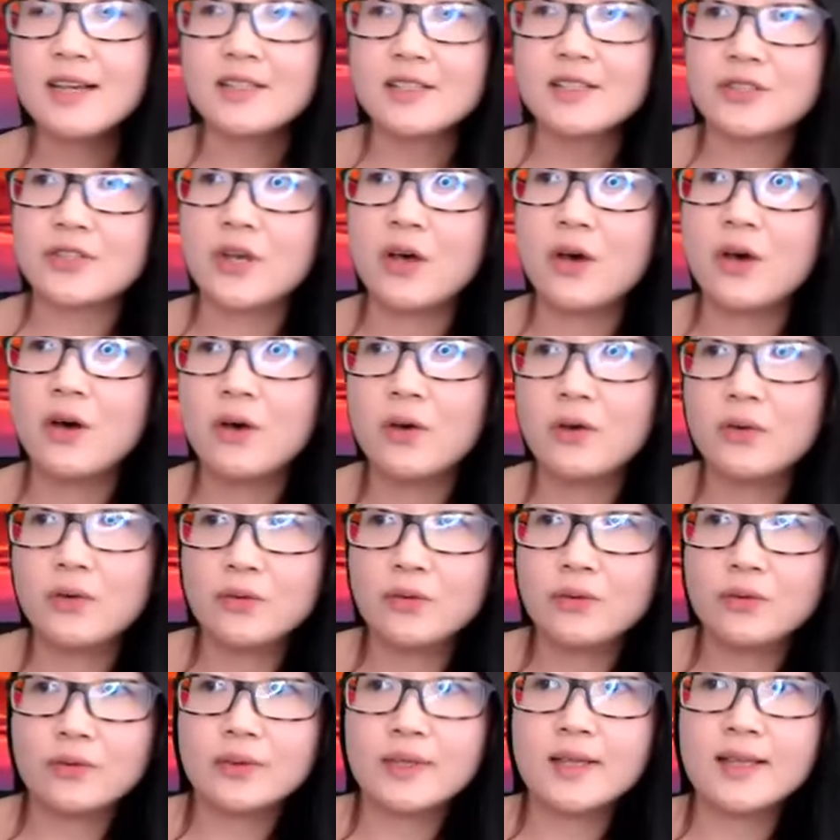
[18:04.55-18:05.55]

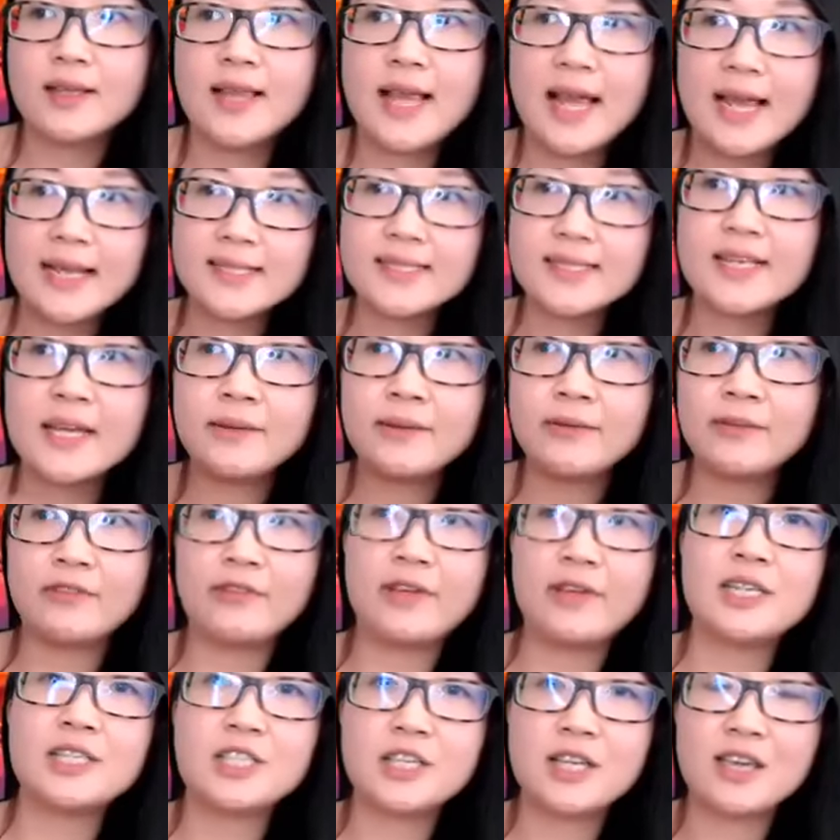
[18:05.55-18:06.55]
So the landscape of
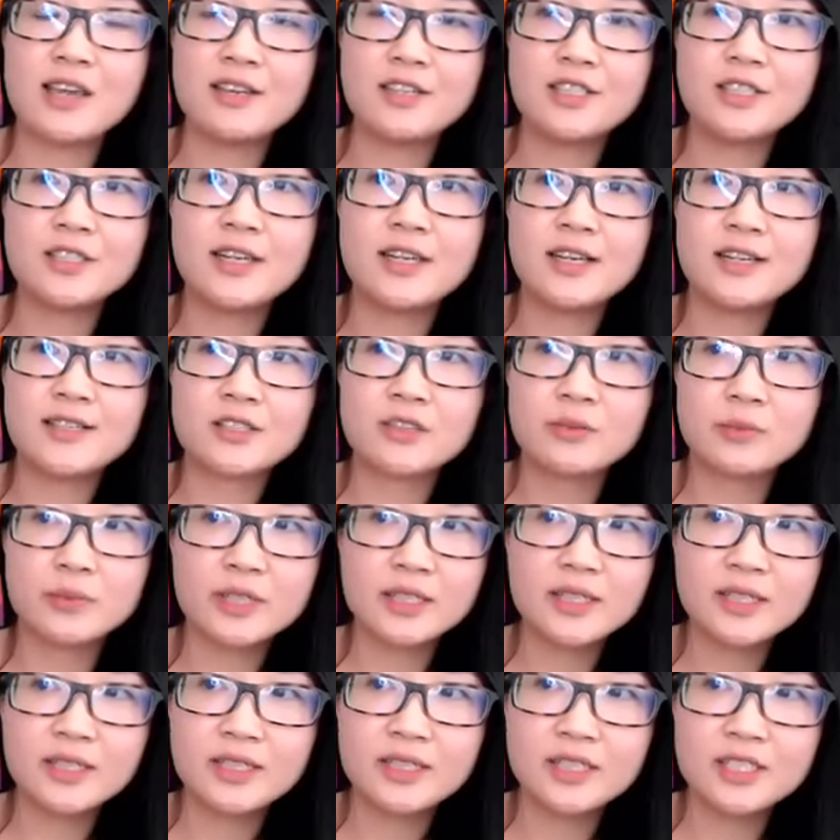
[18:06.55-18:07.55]
education has
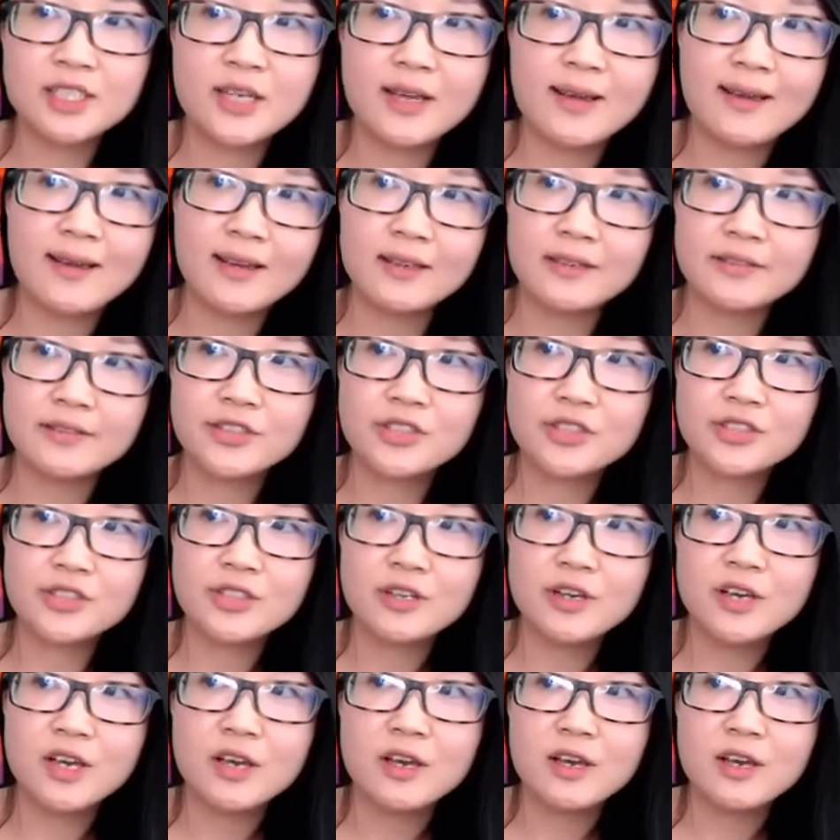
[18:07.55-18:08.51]
completely changed,